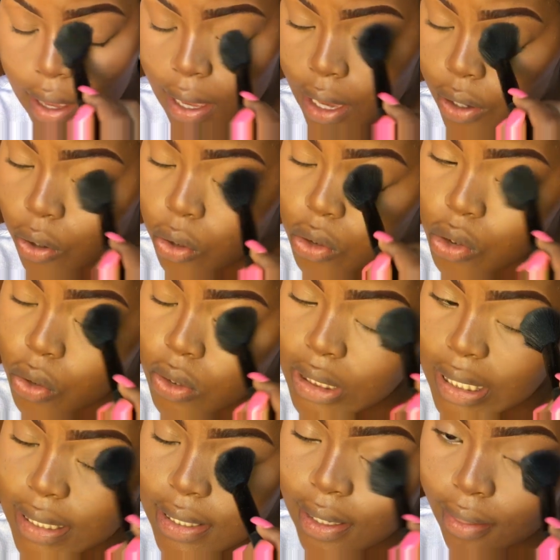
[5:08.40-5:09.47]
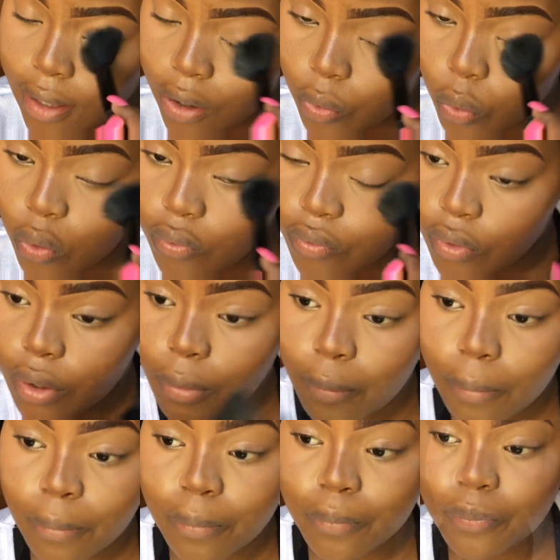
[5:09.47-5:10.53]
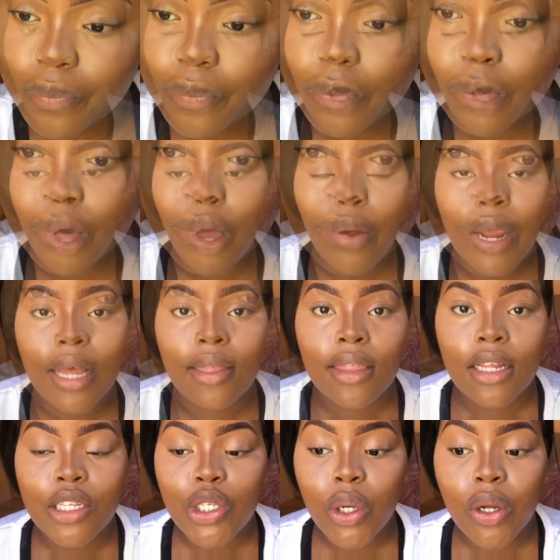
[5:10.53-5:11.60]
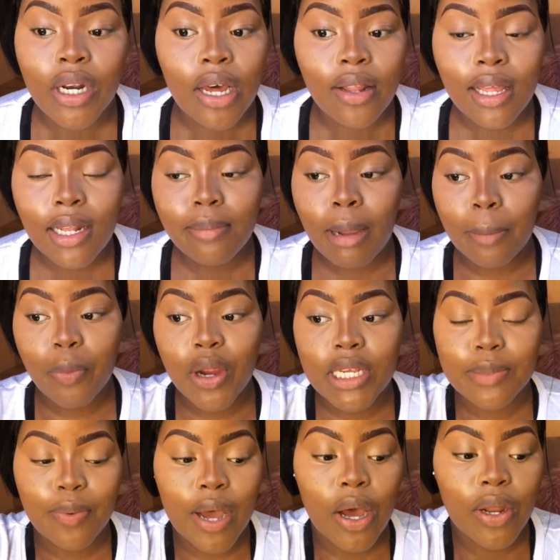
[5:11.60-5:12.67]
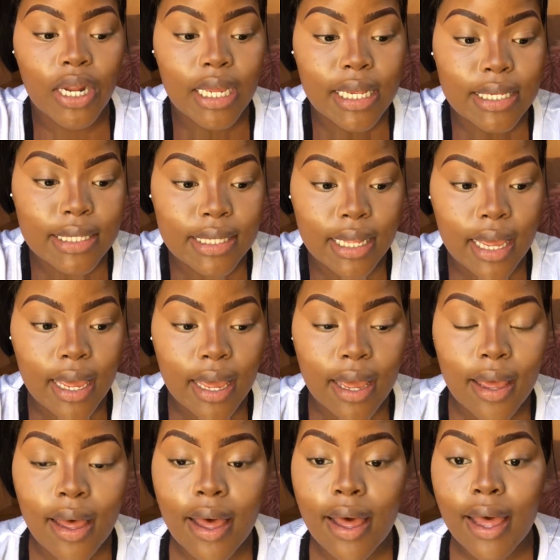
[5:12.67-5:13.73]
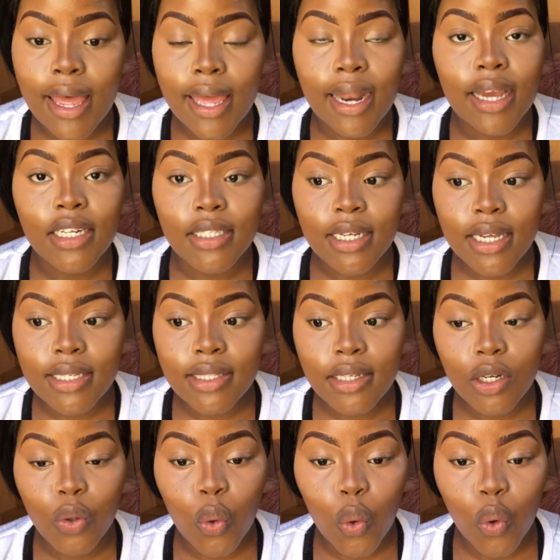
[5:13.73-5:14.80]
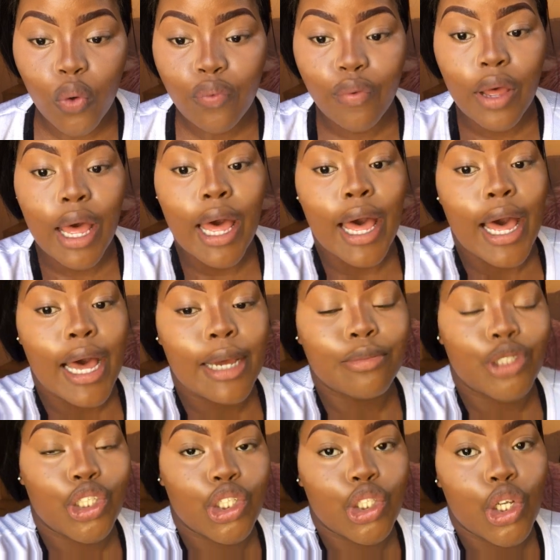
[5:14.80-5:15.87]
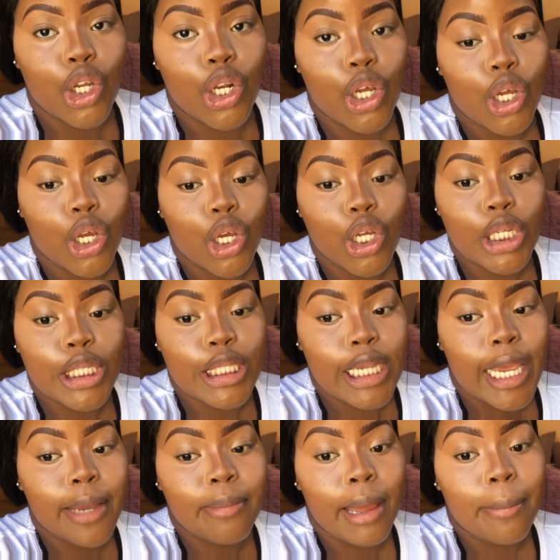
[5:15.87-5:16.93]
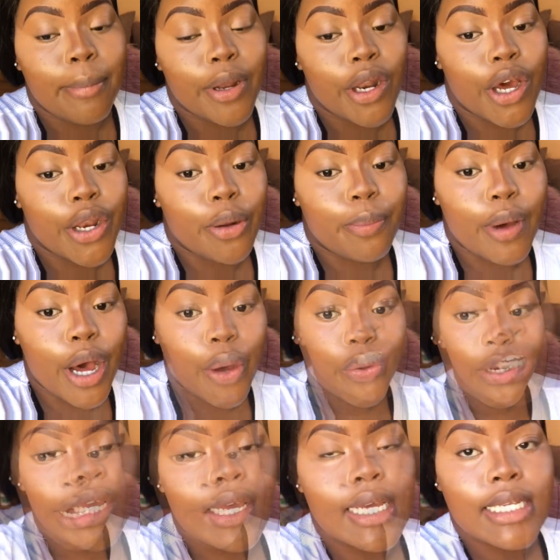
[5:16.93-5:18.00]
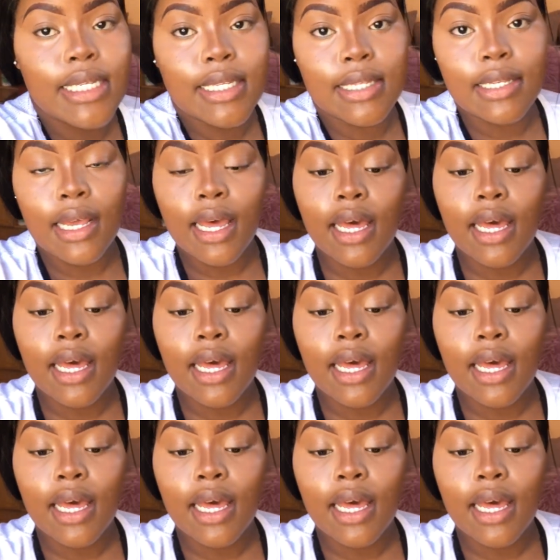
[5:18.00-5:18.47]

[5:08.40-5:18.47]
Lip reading: And also dusting that off. Alright then, so now that my pressed powder is there and I've dusted off, I'm just gonna take my banana powder, which is